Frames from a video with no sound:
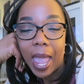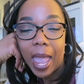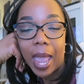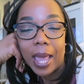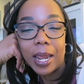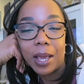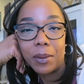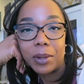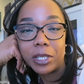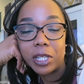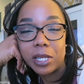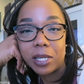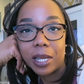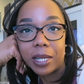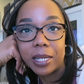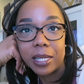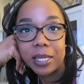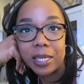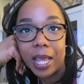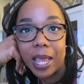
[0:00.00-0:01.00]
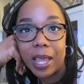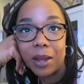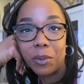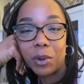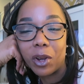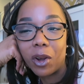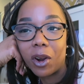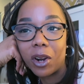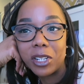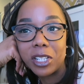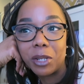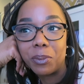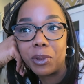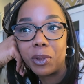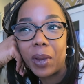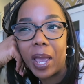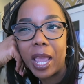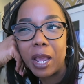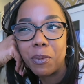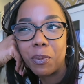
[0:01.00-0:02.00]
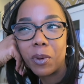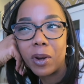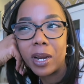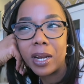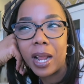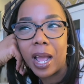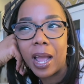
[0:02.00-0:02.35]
And I would just like to say, in regards to Blue Apron,